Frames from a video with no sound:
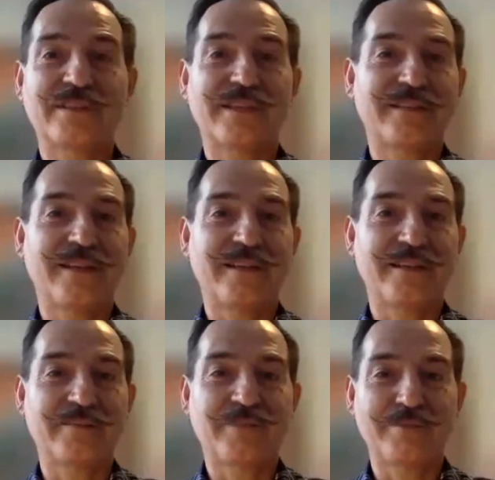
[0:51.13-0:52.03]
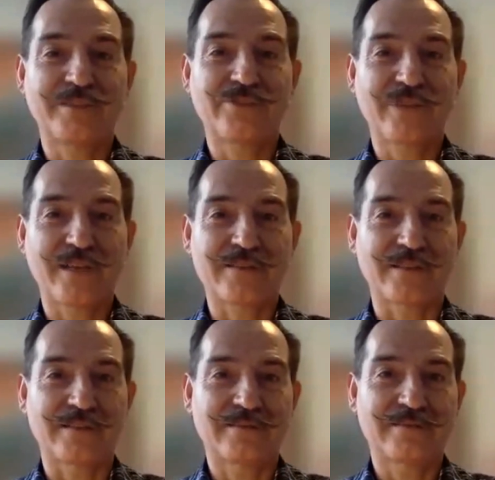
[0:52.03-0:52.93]
is like taking public
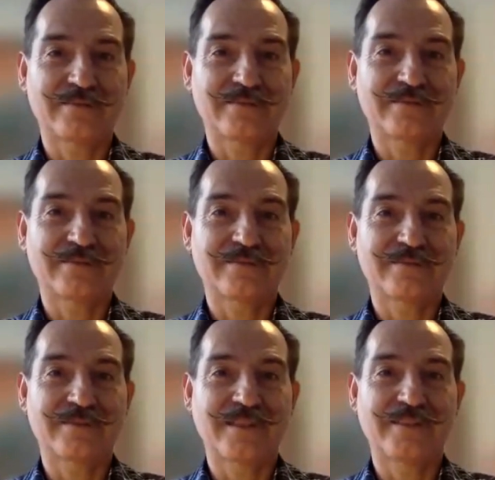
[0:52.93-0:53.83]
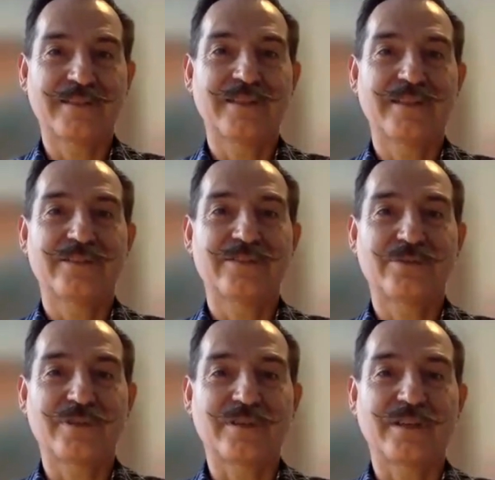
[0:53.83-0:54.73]
transit, okay, to
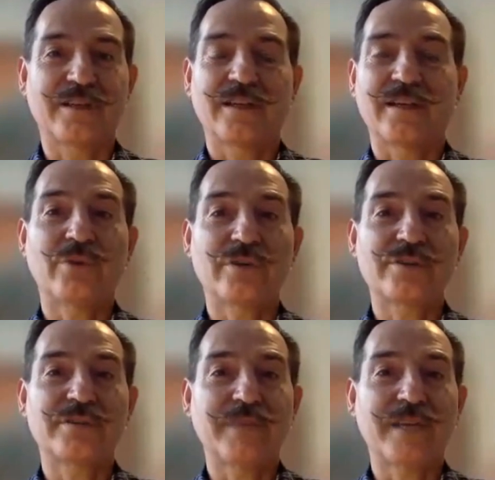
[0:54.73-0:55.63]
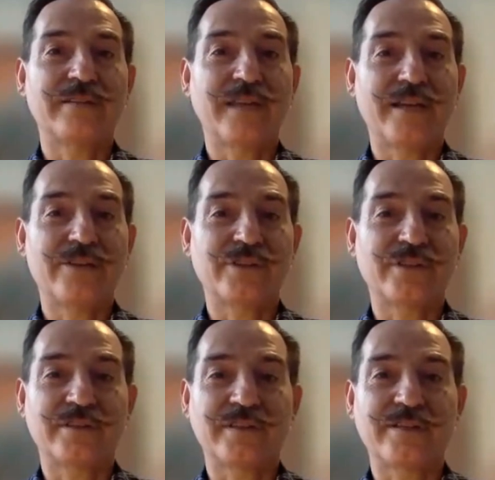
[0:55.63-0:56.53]
work. In-person
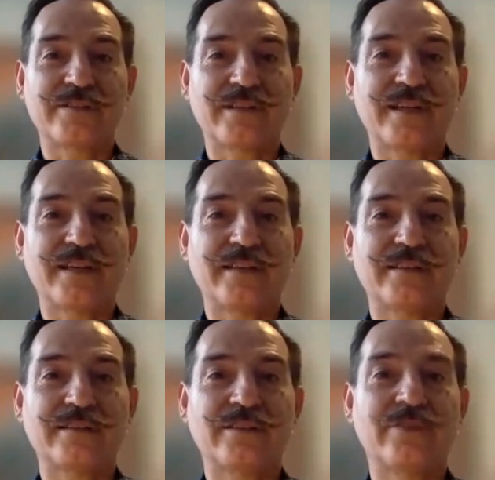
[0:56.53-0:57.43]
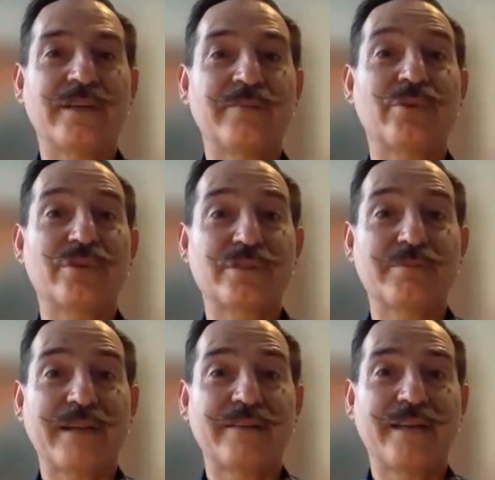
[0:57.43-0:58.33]
meditation is like,
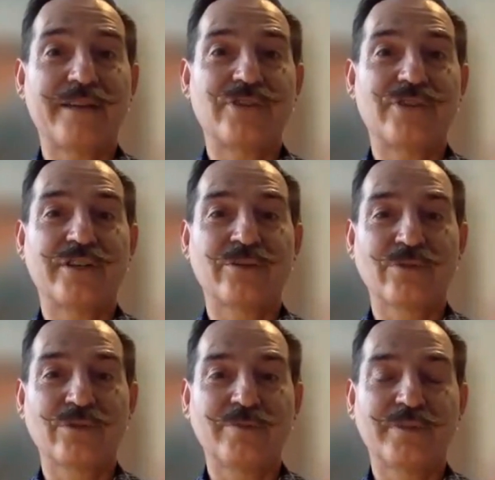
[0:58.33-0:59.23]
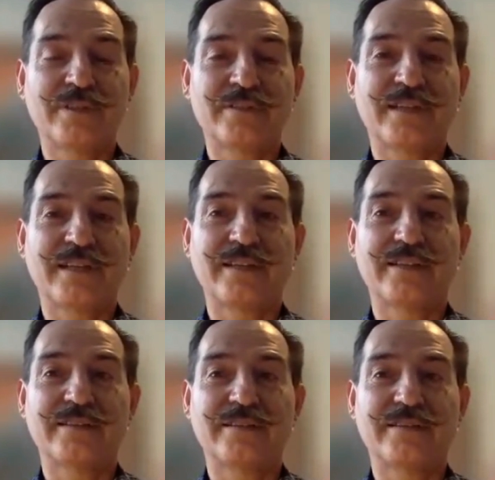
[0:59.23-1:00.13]
in-person meditation in a group is
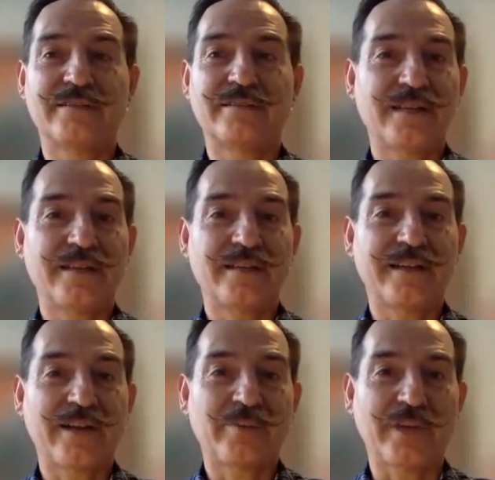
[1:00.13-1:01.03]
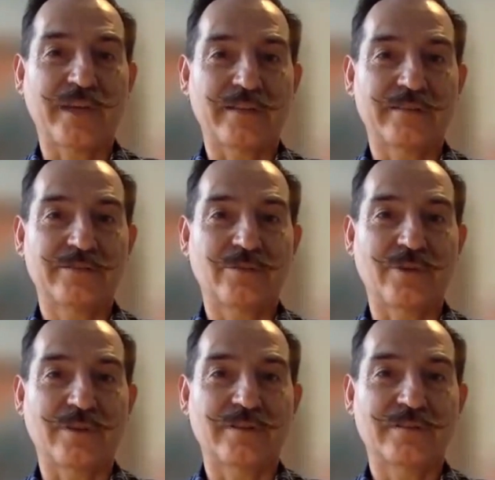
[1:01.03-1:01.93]
like taking an airplane to
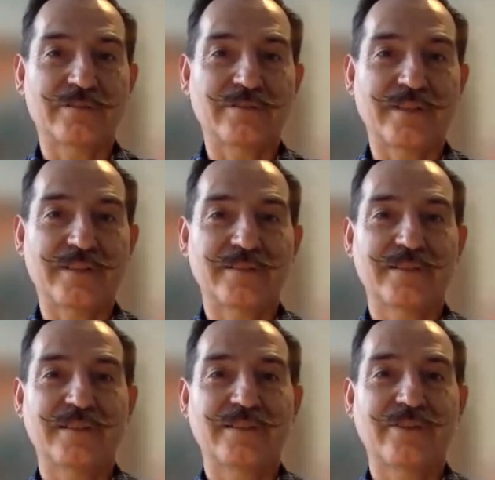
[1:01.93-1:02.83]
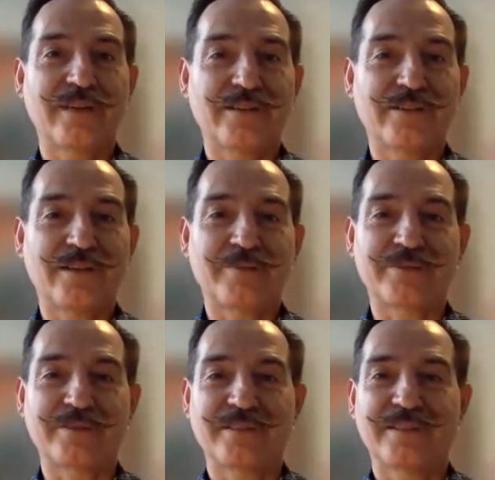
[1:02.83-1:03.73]
work, right? Or a
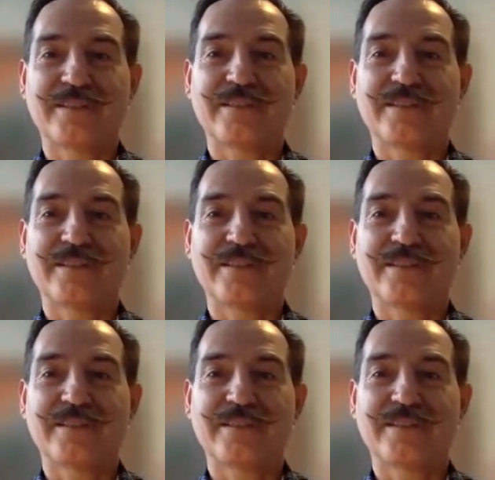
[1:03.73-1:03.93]
helicopter.